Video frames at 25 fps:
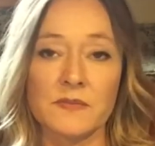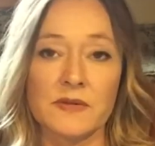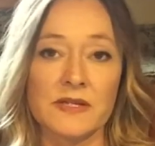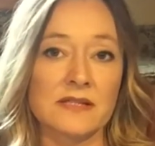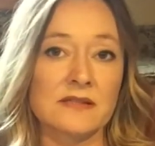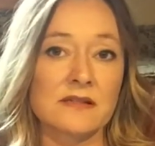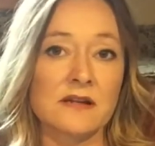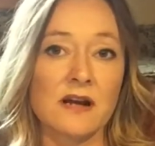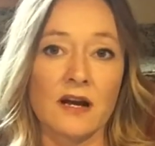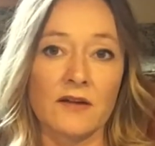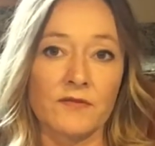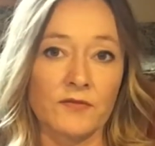but
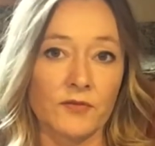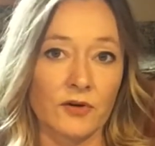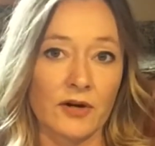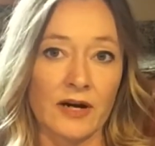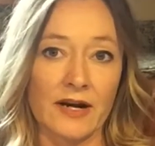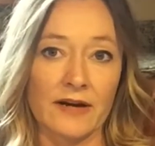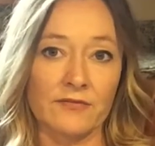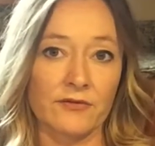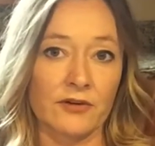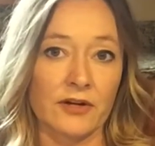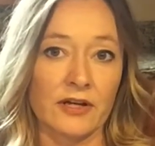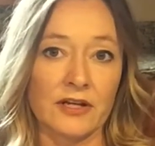it's not for
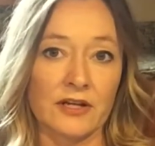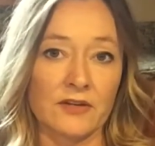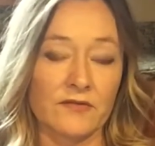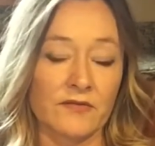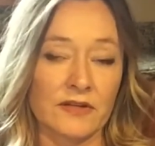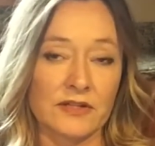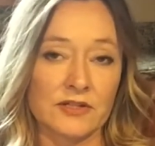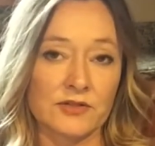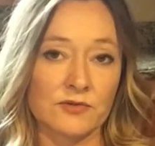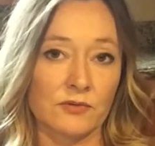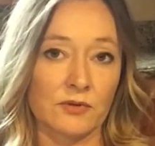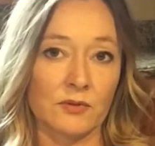every
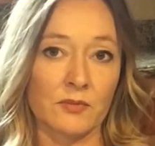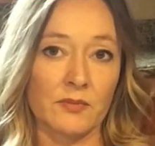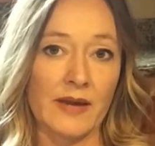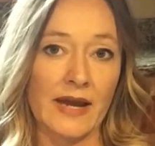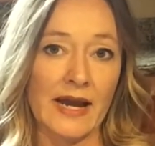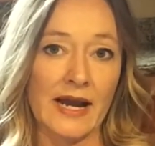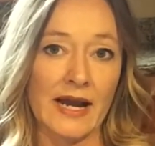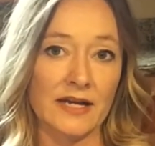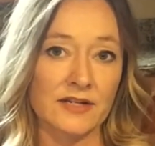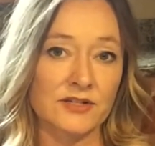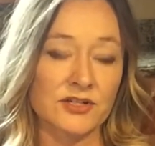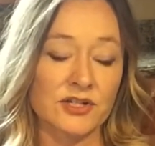individual
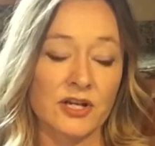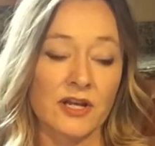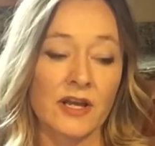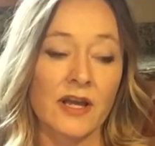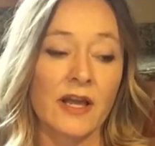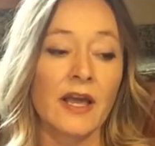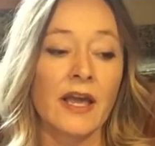batch.